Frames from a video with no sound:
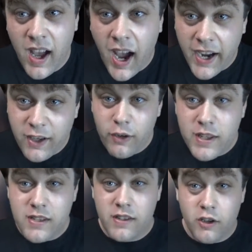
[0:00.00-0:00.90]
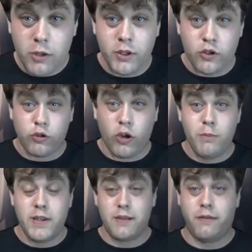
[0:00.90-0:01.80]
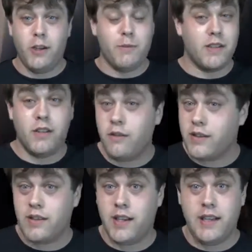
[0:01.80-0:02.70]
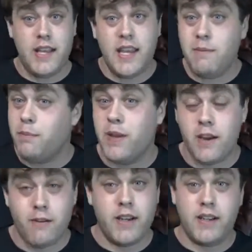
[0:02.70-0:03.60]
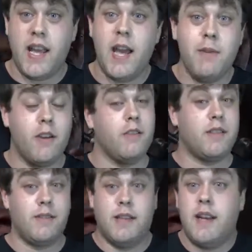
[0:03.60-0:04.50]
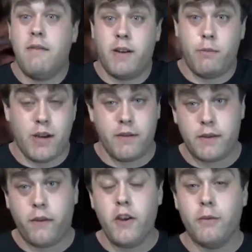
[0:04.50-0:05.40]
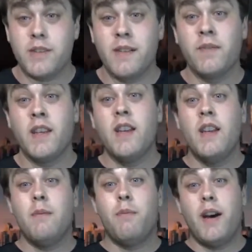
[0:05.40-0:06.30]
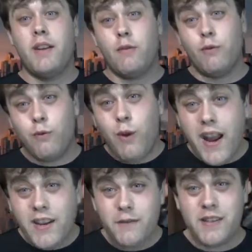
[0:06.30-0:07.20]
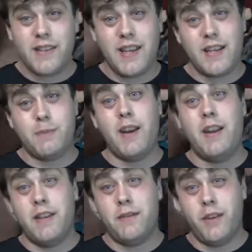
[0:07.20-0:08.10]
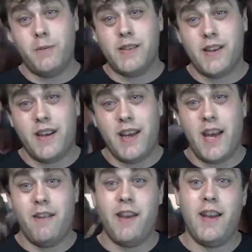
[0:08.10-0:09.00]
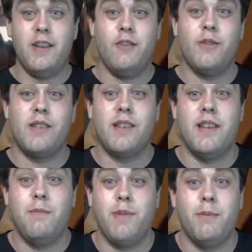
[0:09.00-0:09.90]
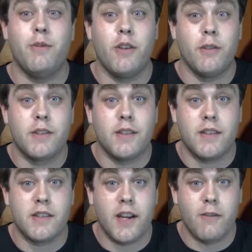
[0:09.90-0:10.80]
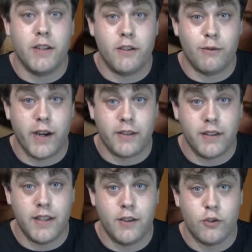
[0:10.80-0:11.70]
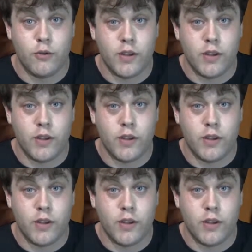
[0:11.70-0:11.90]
I know this is a common trope in his films alongside him appearing in cameos in every one of his films, but when you've seen as many of his films as I have, and you see people constantly staring directly into